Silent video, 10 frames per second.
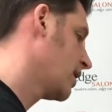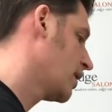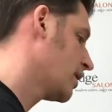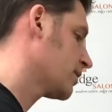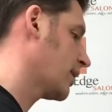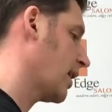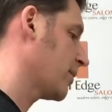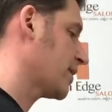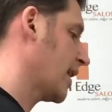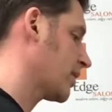So that was
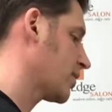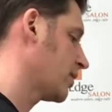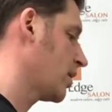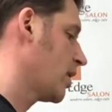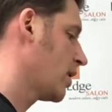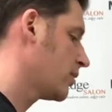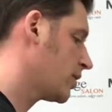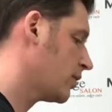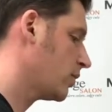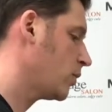section
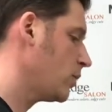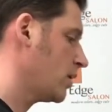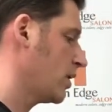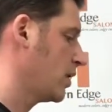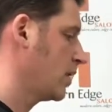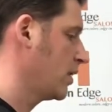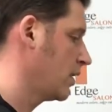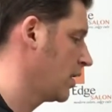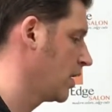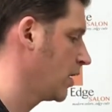2.
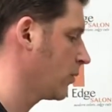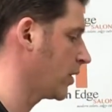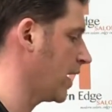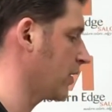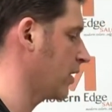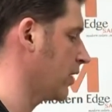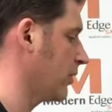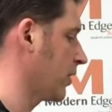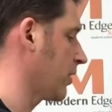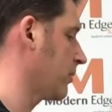We're now going to go to
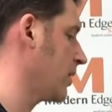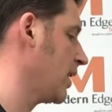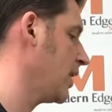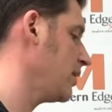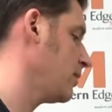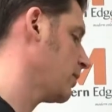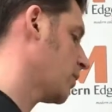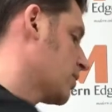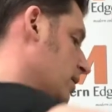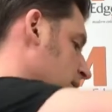3,
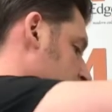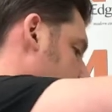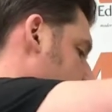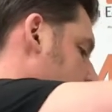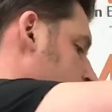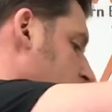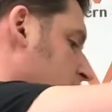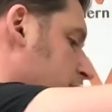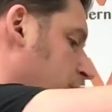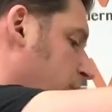which is
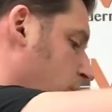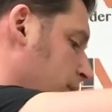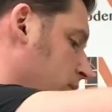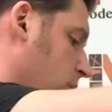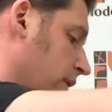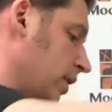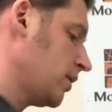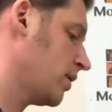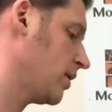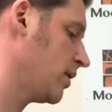just before the corner.
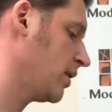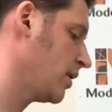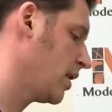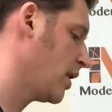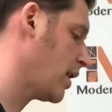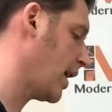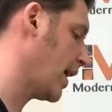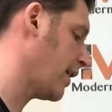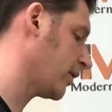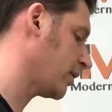I
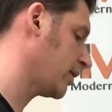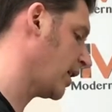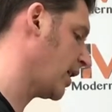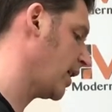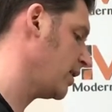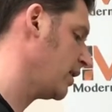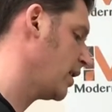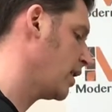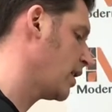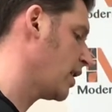have a good guide.
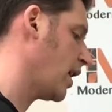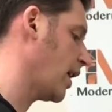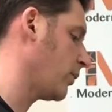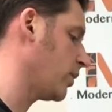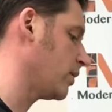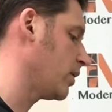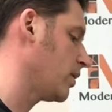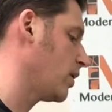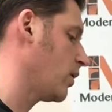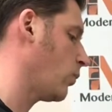I will
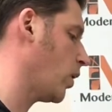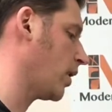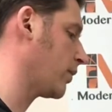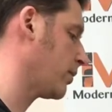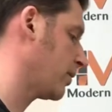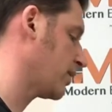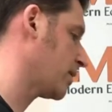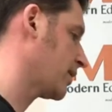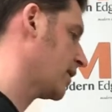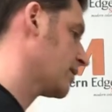walk through the
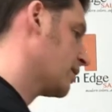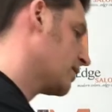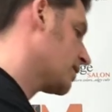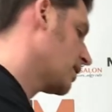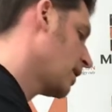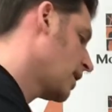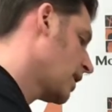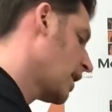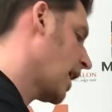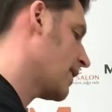scissors.
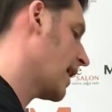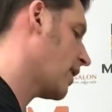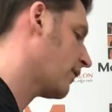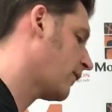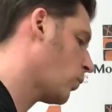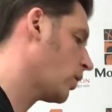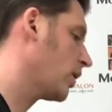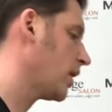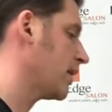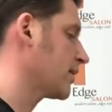And now
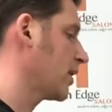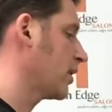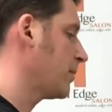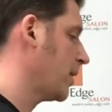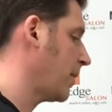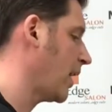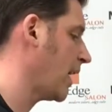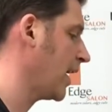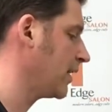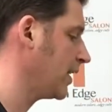4 is going to be
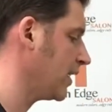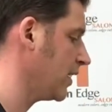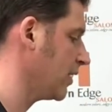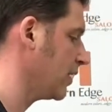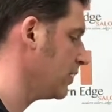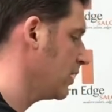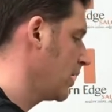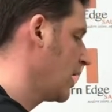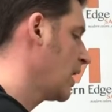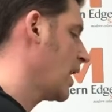behind the ear,
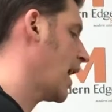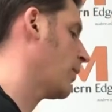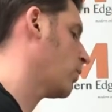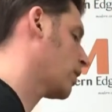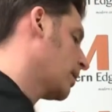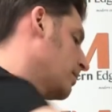and we'll come